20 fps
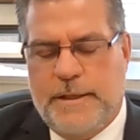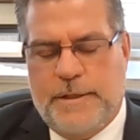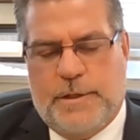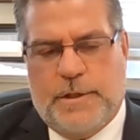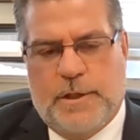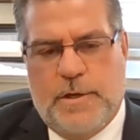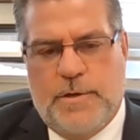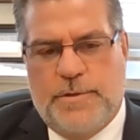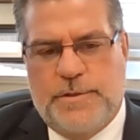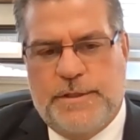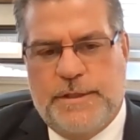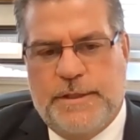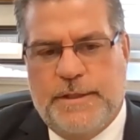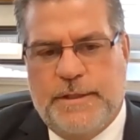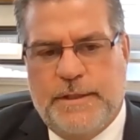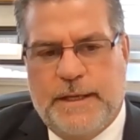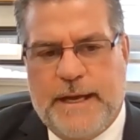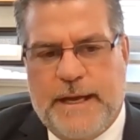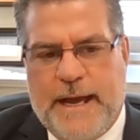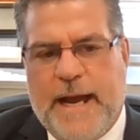In
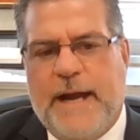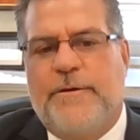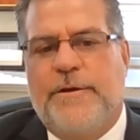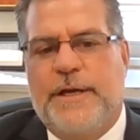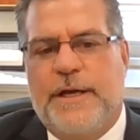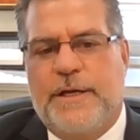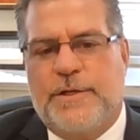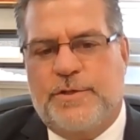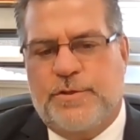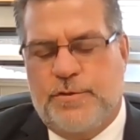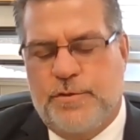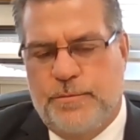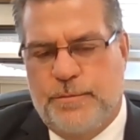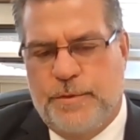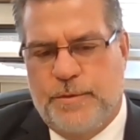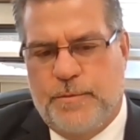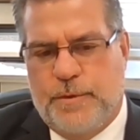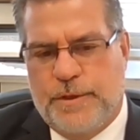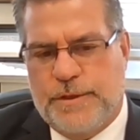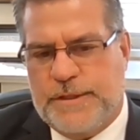closing, Harry S.
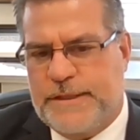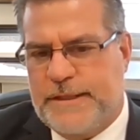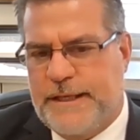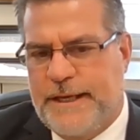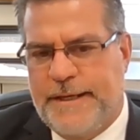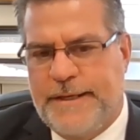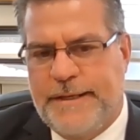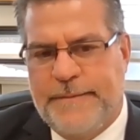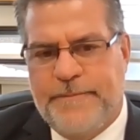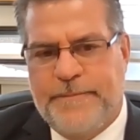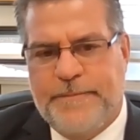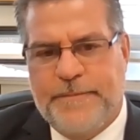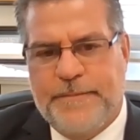Truman once said,